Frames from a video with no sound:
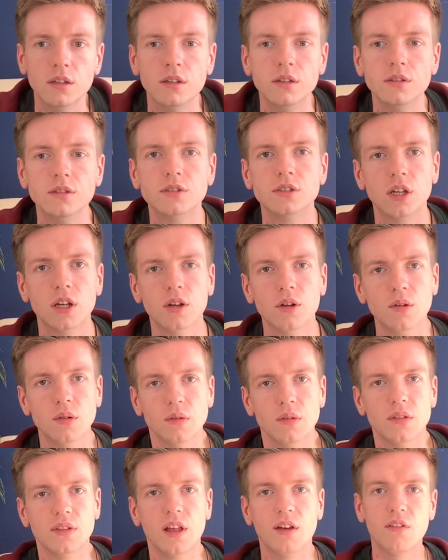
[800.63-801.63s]
So
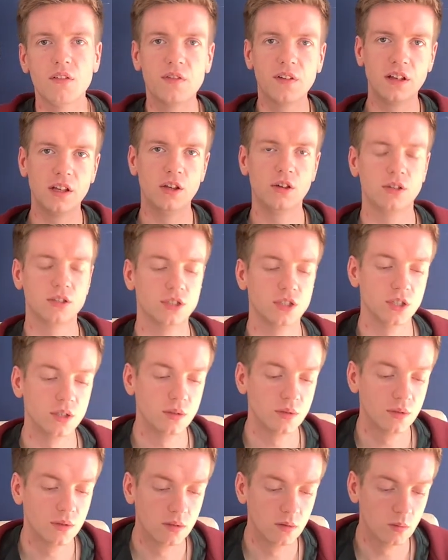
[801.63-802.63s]
the other thing you can do
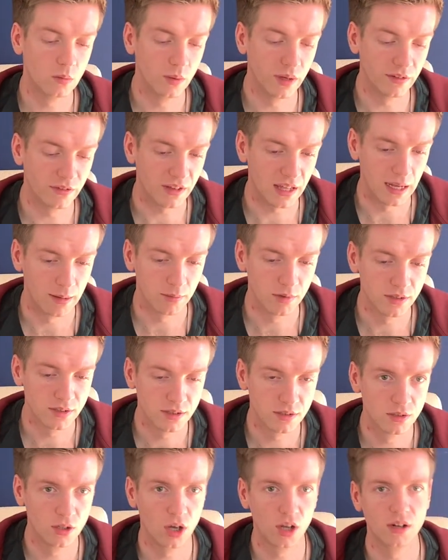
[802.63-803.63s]
with
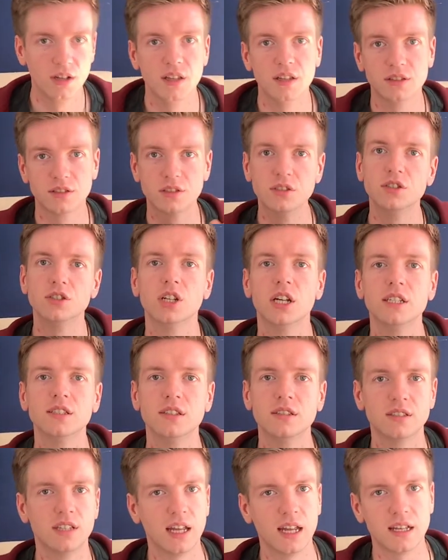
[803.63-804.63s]
cameras, not only is change the
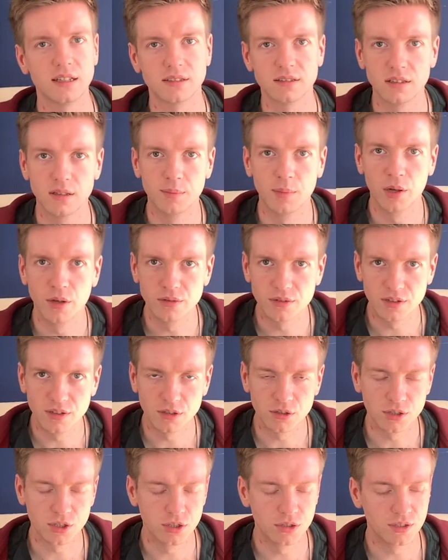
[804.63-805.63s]
settings and the modes that
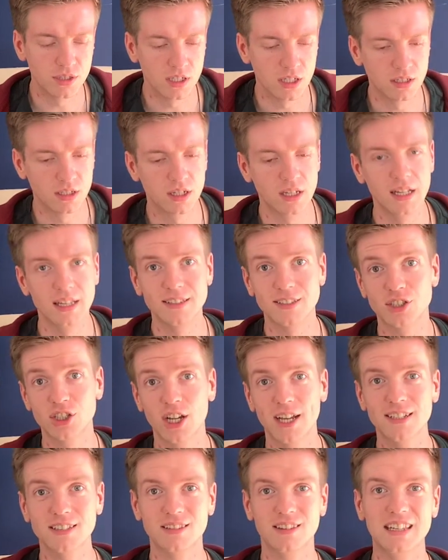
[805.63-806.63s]
you're shooting under, is
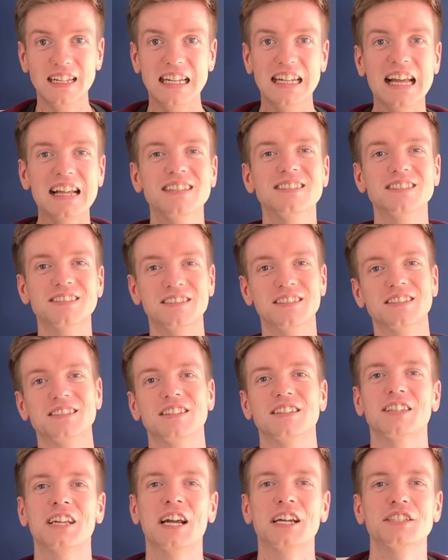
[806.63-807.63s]
change the lens that's
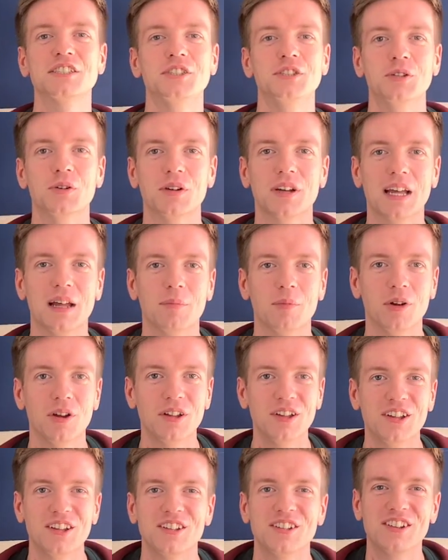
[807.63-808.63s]
attached to your camera.
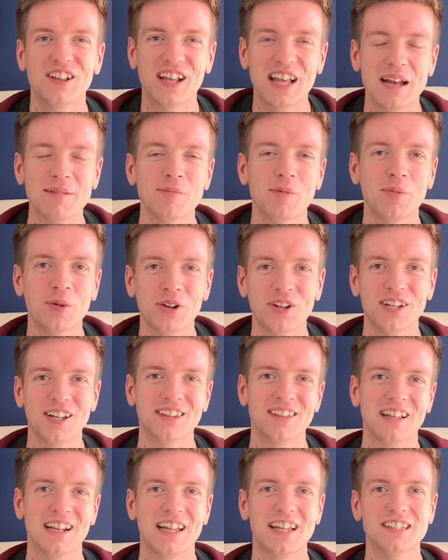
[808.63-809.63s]
The camera body and
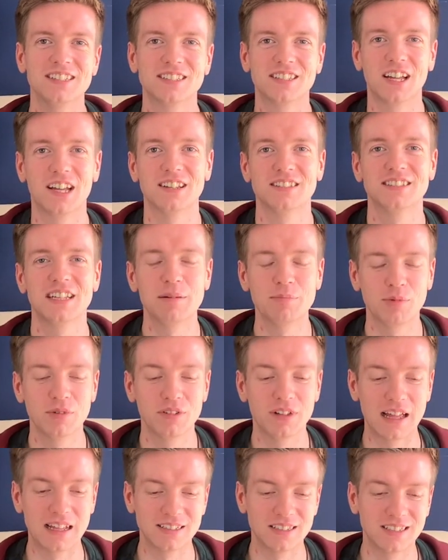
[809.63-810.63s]
the lens got separate
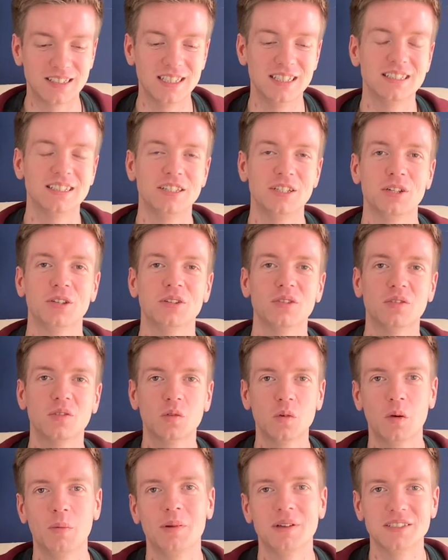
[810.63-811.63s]
entities and you can
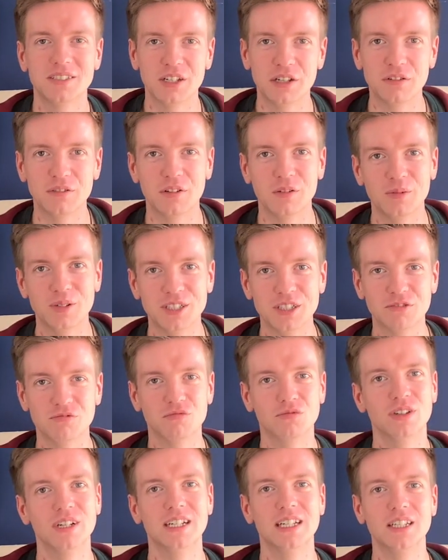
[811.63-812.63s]
swap it over, which is
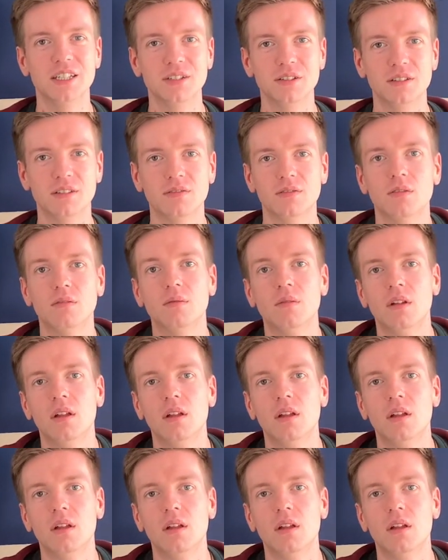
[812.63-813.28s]
really useful.